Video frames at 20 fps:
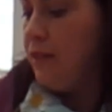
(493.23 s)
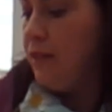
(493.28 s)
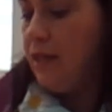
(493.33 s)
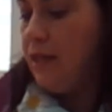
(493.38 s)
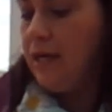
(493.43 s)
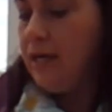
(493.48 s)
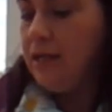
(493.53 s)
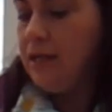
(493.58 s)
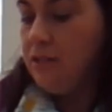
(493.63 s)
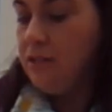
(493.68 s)

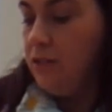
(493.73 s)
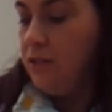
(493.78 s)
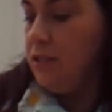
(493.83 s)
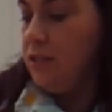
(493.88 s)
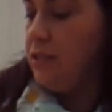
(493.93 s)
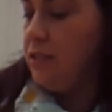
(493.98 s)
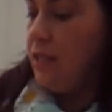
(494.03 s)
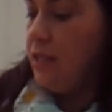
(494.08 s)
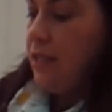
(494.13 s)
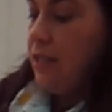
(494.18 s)
And as you
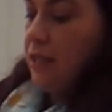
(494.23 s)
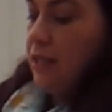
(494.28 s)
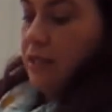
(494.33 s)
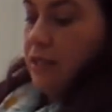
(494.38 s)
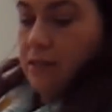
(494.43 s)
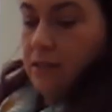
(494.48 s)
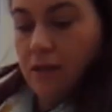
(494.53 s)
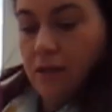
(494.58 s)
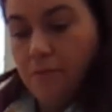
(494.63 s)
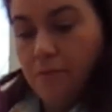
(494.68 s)
can see, that
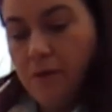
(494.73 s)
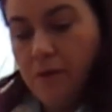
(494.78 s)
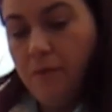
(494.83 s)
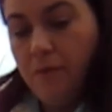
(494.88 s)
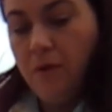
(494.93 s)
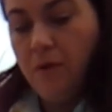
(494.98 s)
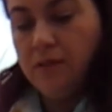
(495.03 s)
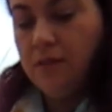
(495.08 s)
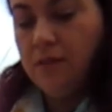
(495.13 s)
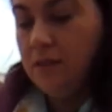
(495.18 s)
is going to be
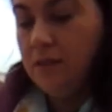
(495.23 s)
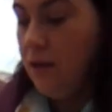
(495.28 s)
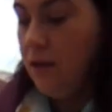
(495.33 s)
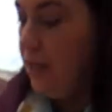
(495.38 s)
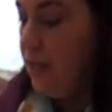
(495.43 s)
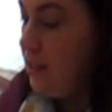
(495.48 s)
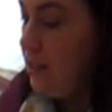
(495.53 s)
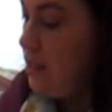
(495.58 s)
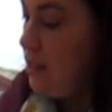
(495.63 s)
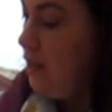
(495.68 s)
one
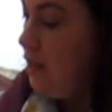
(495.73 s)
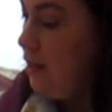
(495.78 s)
side